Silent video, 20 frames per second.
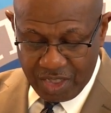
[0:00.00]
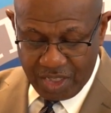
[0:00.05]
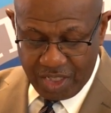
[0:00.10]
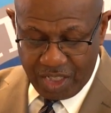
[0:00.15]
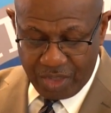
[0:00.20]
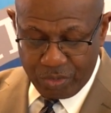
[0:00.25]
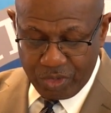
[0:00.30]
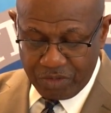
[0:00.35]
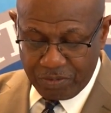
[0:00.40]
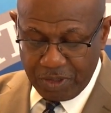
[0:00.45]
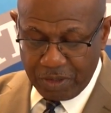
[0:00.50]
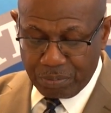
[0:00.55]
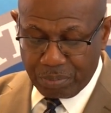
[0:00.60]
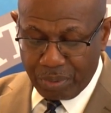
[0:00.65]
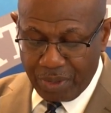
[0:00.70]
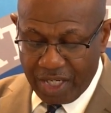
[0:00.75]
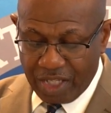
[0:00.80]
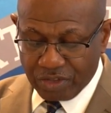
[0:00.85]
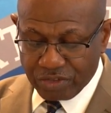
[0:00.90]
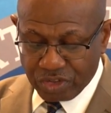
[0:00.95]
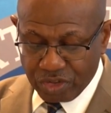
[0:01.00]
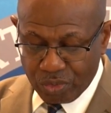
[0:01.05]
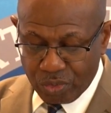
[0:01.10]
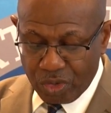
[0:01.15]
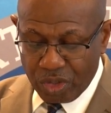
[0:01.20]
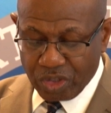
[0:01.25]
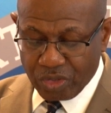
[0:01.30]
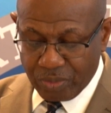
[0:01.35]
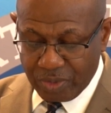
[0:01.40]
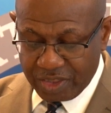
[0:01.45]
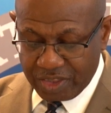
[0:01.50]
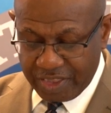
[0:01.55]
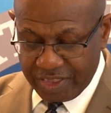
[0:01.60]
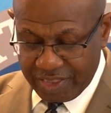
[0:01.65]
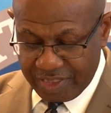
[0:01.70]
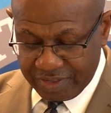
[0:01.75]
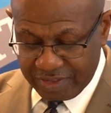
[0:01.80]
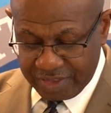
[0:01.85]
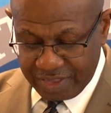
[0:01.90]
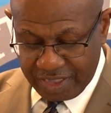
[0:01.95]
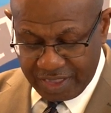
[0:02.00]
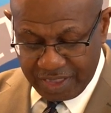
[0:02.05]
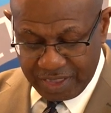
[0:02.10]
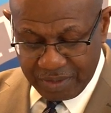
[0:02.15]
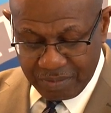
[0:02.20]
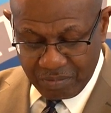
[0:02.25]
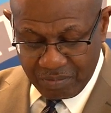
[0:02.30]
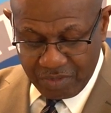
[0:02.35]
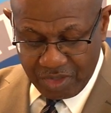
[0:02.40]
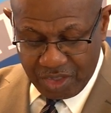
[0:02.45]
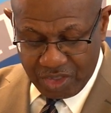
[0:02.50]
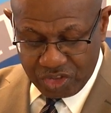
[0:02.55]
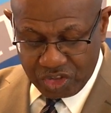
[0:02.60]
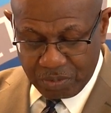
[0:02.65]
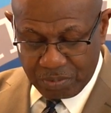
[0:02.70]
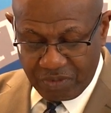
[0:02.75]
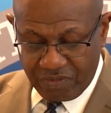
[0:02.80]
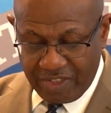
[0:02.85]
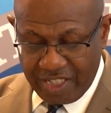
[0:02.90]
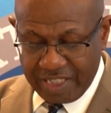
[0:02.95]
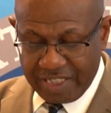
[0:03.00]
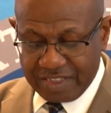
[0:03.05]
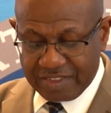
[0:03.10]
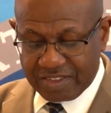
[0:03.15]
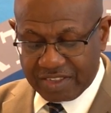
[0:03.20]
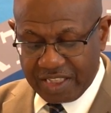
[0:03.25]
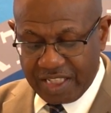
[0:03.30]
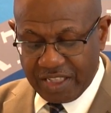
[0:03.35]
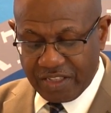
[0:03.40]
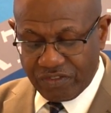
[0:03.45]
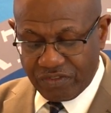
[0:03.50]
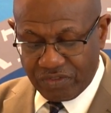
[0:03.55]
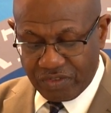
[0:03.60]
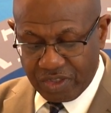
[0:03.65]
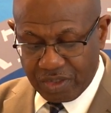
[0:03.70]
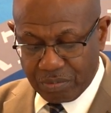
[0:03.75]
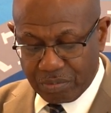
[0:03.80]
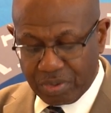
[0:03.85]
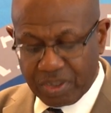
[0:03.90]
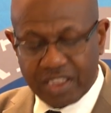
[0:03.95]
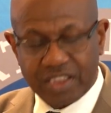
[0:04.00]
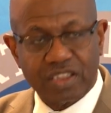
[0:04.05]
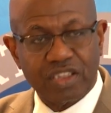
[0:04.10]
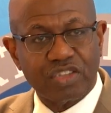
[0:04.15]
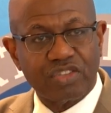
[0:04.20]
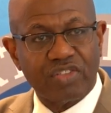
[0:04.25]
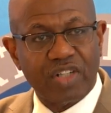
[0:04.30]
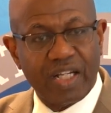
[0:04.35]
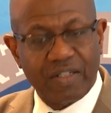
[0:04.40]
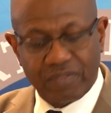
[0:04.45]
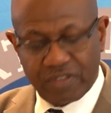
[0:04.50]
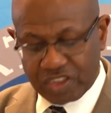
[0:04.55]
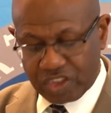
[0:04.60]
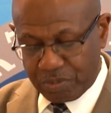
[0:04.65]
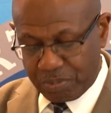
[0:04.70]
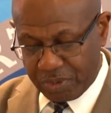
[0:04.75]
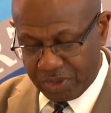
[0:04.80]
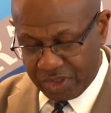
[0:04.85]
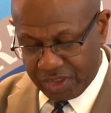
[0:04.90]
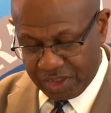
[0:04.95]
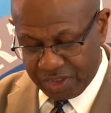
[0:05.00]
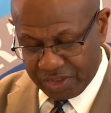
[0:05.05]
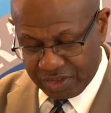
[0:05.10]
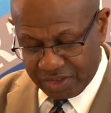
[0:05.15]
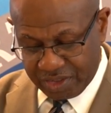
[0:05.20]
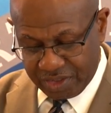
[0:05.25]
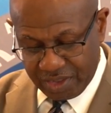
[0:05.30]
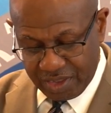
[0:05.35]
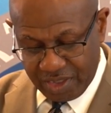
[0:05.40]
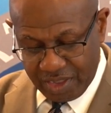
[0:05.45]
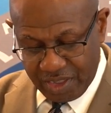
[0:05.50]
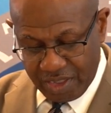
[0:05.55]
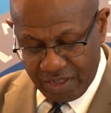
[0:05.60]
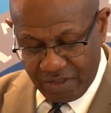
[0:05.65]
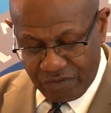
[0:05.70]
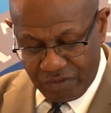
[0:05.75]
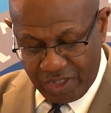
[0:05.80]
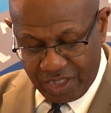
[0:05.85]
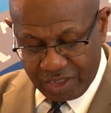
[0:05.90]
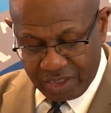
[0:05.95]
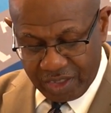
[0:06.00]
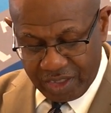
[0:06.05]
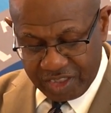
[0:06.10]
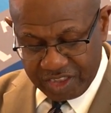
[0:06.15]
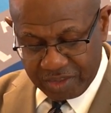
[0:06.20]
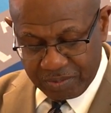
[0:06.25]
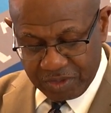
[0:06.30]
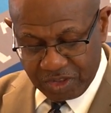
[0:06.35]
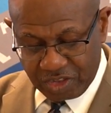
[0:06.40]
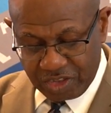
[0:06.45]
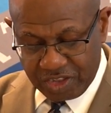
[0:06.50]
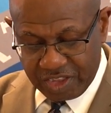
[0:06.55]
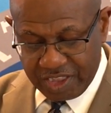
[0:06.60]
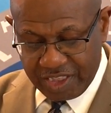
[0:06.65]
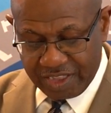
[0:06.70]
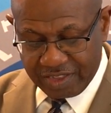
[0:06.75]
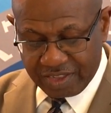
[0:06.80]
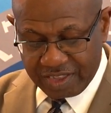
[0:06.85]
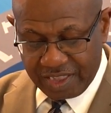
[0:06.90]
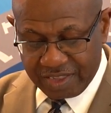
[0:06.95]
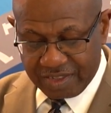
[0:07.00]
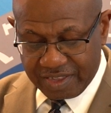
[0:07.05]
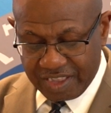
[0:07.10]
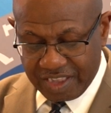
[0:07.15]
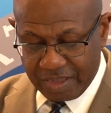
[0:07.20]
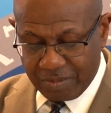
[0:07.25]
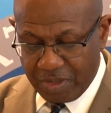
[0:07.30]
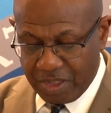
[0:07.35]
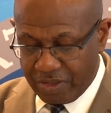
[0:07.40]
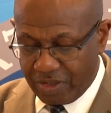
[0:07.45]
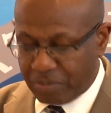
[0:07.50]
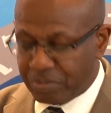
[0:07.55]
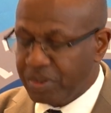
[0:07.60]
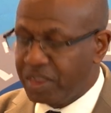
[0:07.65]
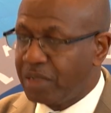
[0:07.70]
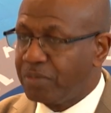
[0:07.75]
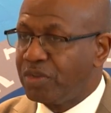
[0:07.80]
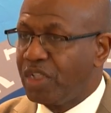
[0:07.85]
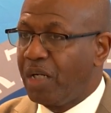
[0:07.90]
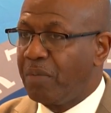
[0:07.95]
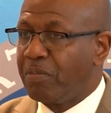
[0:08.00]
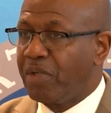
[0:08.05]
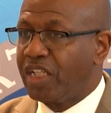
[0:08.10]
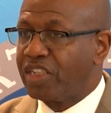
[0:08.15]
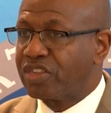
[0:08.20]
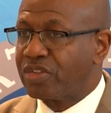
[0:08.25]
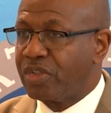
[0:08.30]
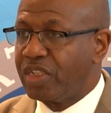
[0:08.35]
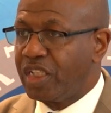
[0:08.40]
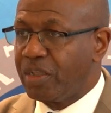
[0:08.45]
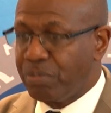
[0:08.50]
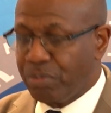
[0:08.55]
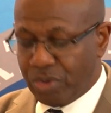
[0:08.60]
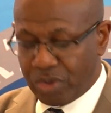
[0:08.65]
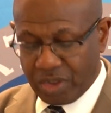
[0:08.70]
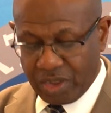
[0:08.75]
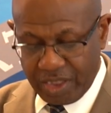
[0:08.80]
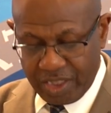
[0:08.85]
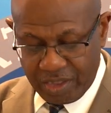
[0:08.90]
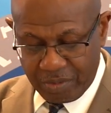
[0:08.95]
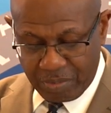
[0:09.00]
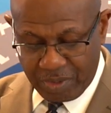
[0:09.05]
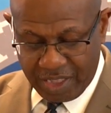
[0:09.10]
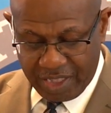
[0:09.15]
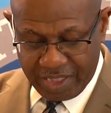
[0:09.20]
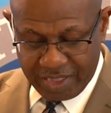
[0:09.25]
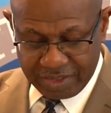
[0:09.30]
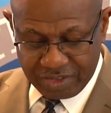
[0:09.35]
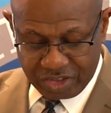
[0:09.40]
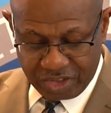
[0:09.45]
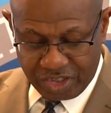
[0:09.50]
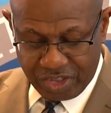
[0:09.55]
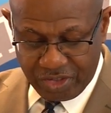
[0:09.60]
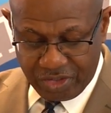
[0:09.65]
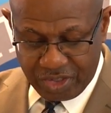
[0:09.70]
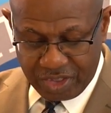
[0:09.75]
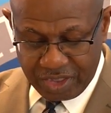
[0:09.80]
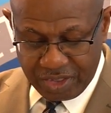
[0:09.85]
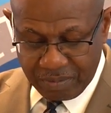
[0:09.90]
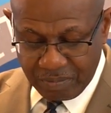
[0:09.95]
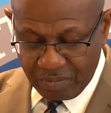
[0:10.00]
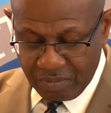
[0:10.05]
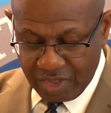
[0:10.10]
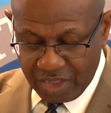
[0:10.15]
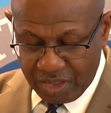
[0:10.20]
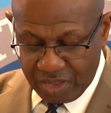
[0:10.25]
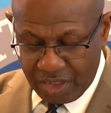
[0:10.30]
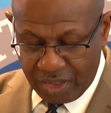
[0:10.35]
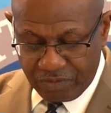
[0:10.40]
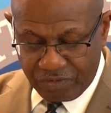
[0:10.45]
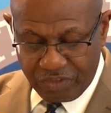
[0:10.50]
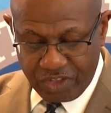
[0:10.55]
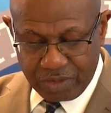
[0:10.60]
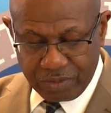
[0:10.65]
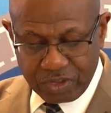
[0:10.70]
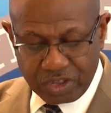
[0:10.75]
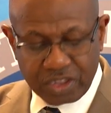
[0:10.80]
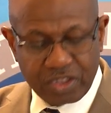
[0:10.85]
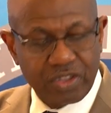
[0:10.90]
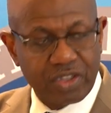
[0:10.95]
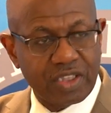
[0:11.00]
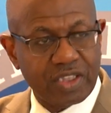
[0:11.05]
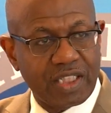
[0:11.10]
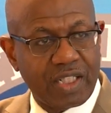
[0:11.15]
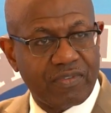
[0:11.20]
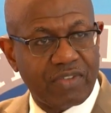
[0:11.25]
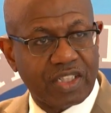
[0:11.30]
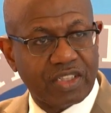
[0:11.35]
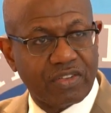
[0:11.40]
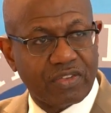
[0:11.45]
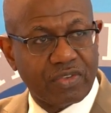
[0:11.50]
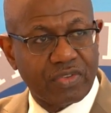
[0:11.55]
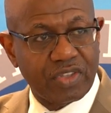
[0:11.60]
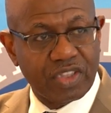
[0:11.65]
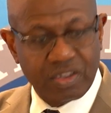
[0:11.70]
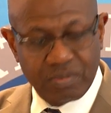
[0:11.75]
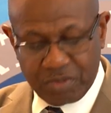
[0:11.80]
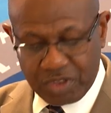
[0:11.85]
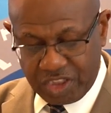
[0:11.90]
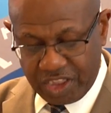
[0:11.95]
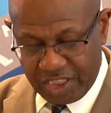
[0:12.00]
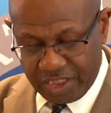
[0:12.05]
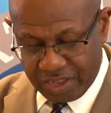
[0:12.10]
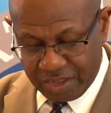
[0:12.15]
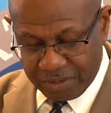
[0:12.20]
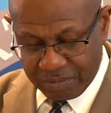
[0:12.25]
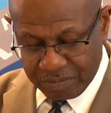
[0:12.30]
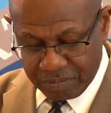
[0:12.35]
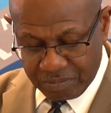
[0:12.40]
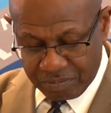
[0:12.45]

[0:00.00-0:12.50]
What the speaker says: and we've been proud to work with TSA to provide a safe, pleasant travel experience for our customers. The TSA team here at BWI Marshall Airport, led by Federal Security Director Chris Mejia,